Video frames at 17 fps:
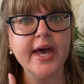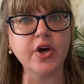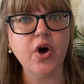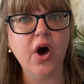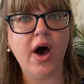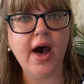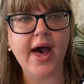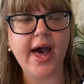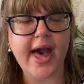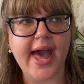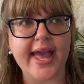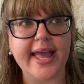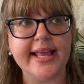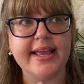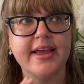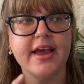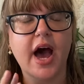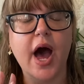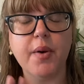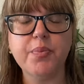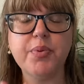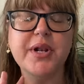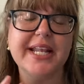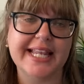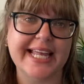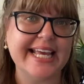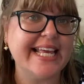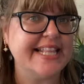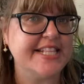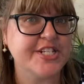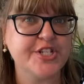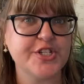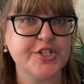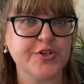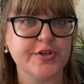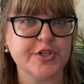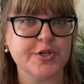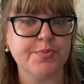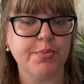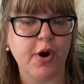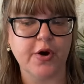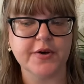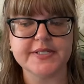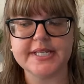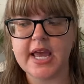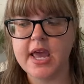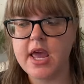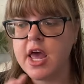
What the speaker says: put a link in the description box